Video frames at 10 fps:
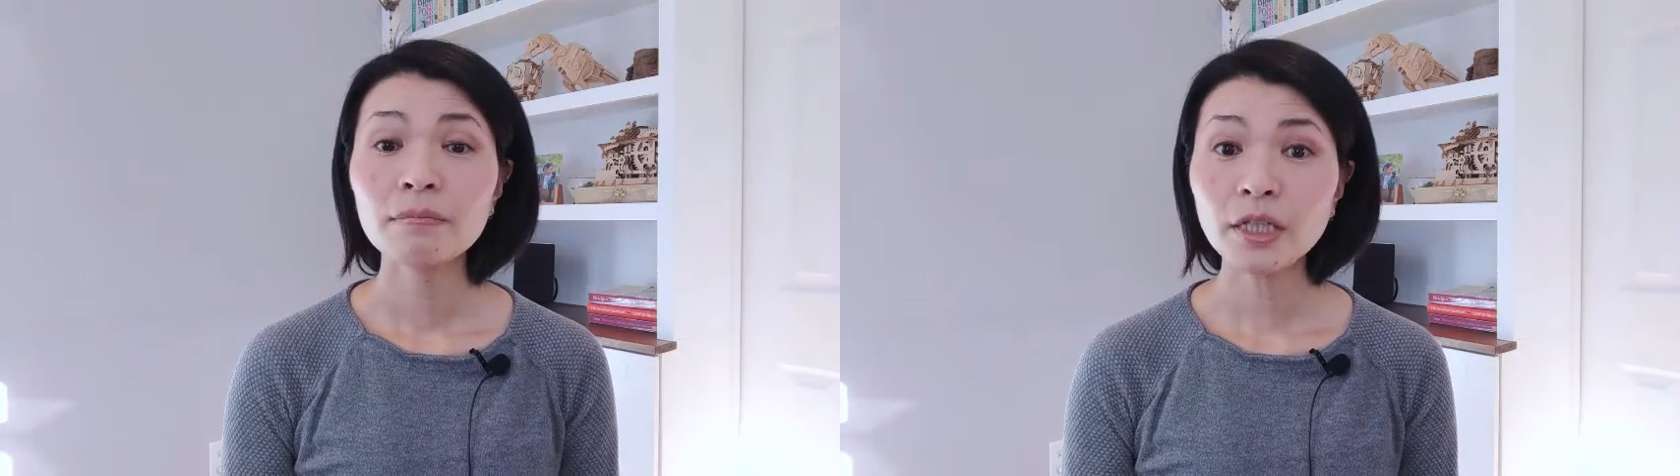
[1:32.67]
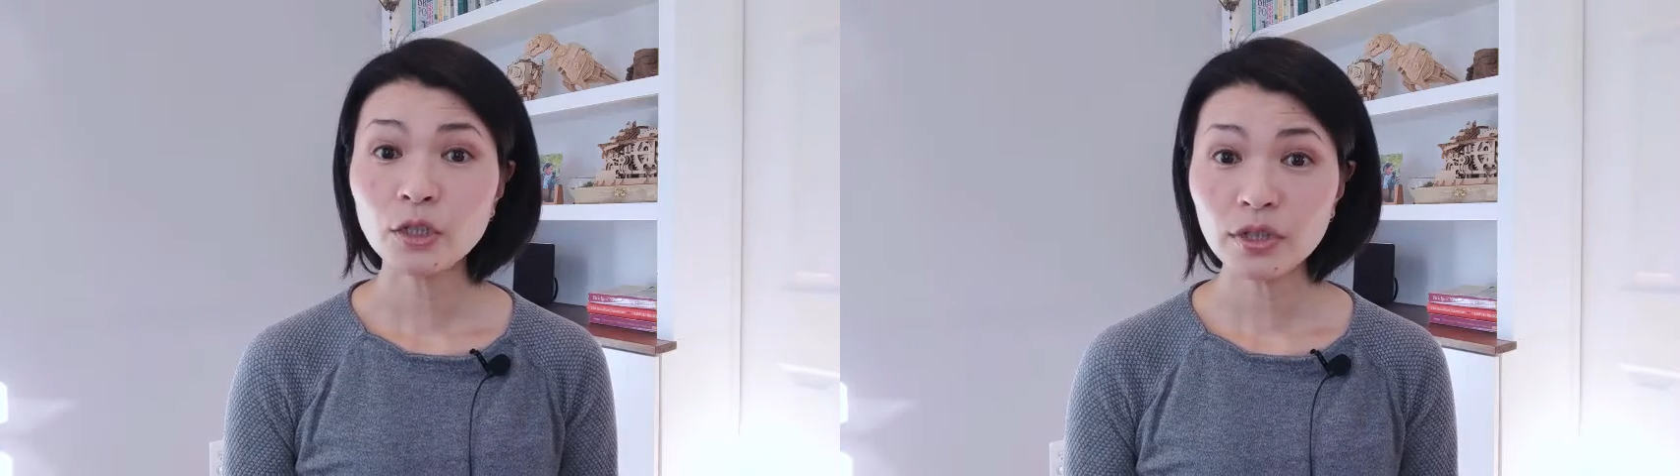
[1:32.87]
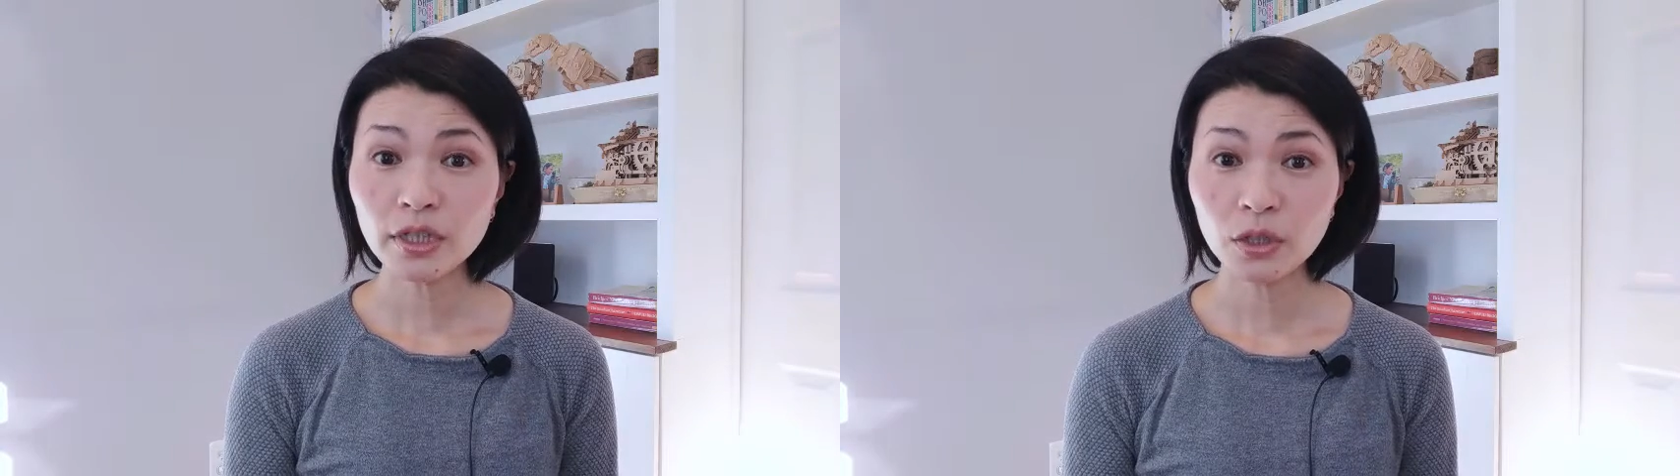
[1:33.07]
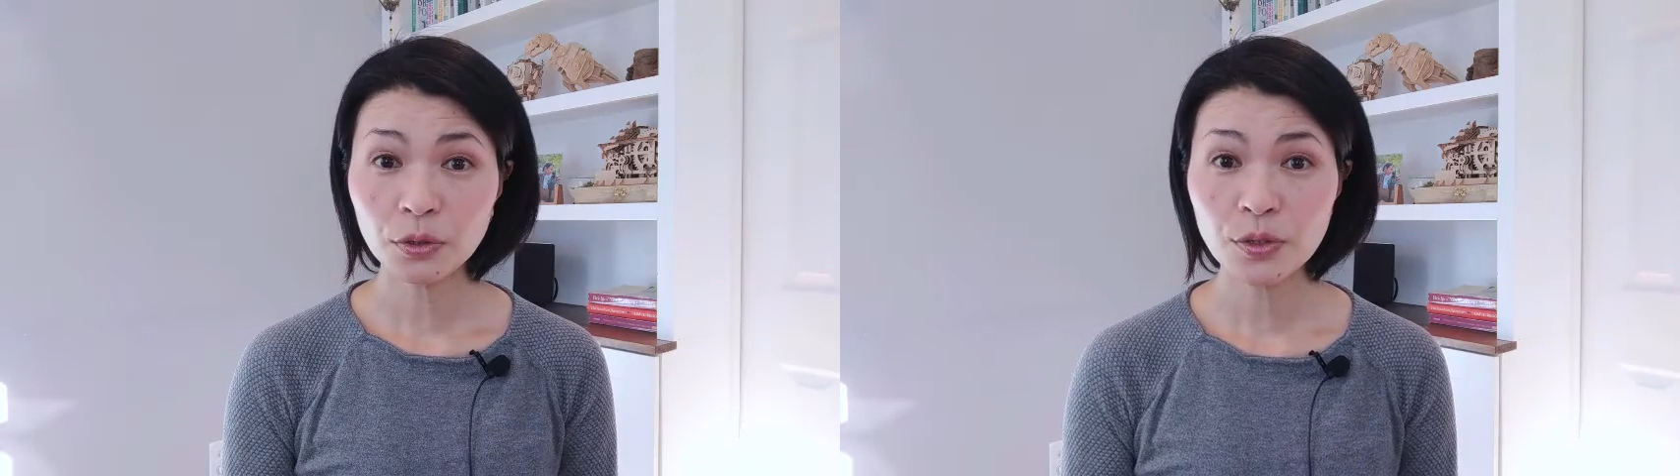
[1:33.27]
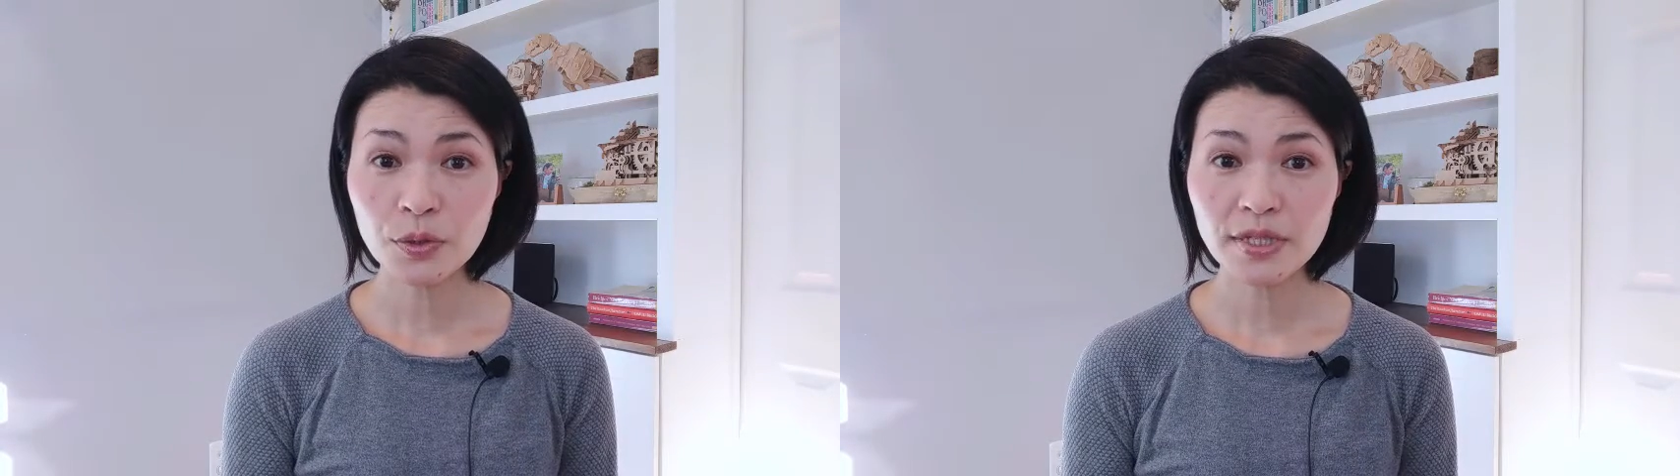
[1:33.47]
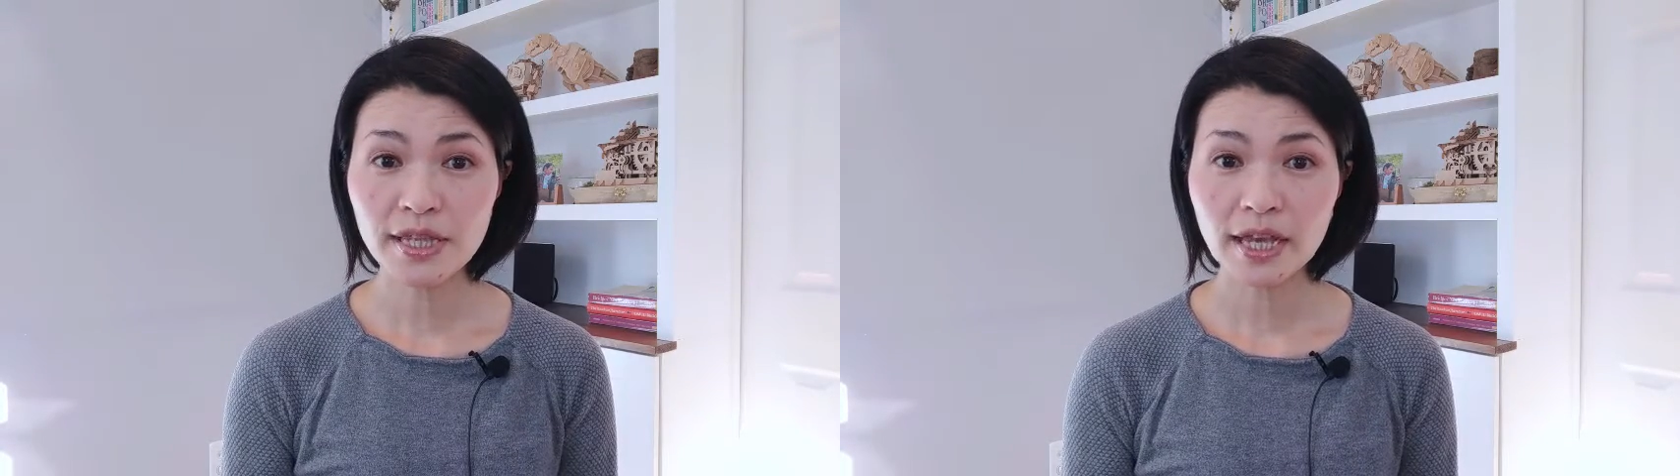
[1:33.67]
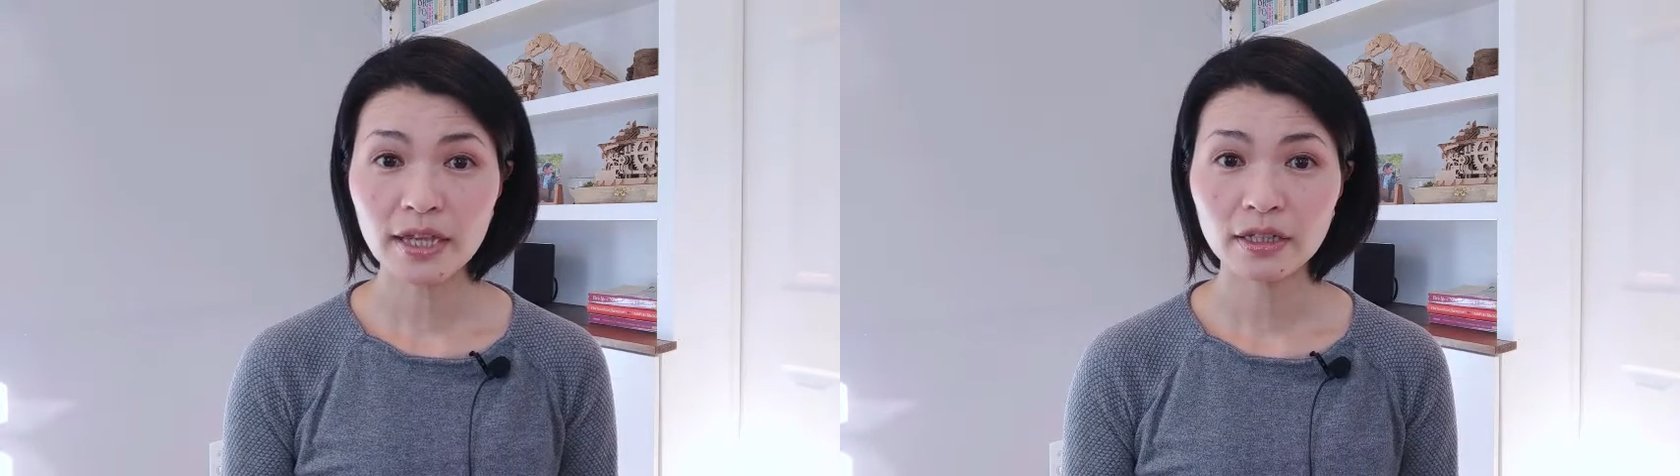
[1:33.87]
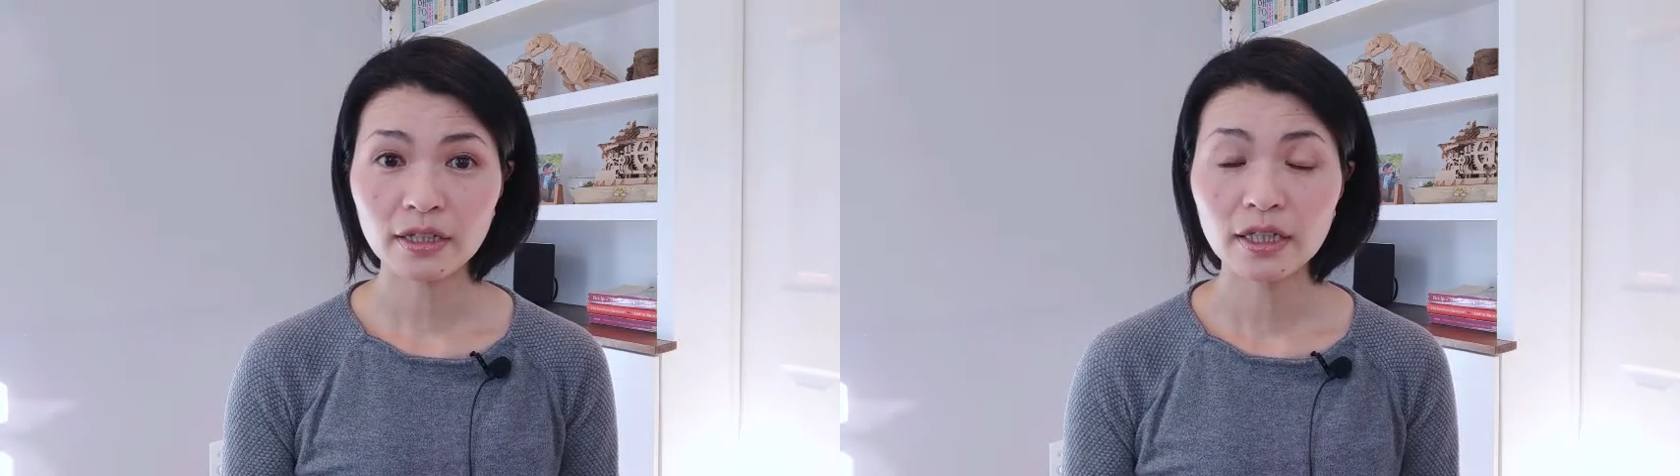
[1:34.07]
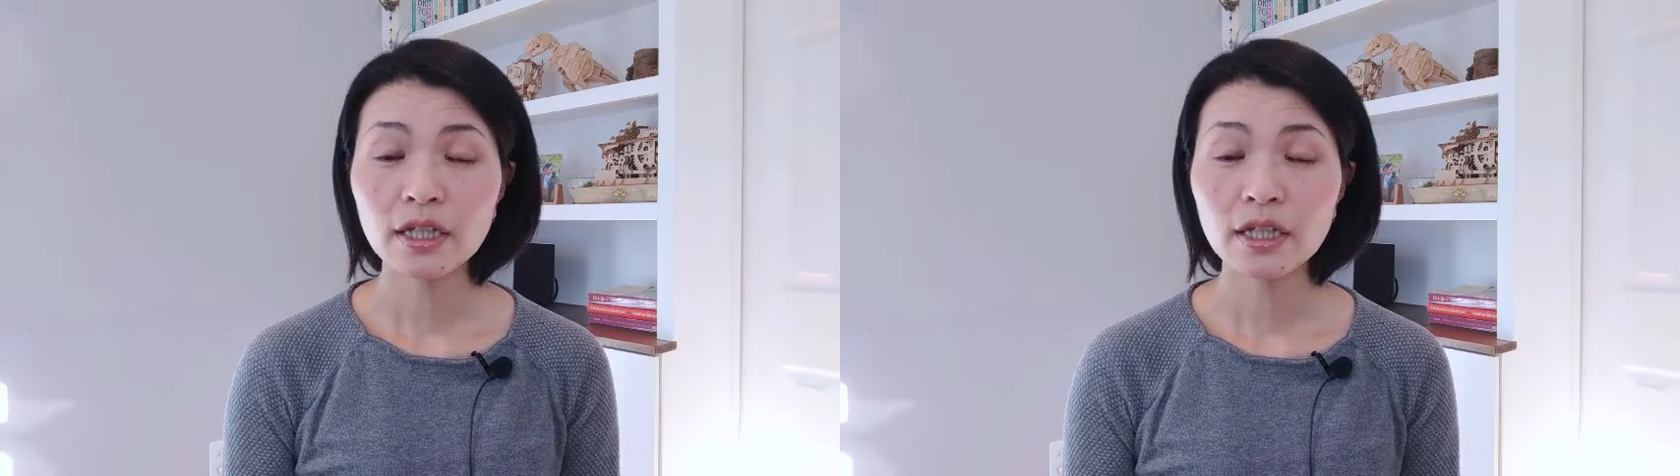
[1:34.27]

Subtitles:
But you can also say,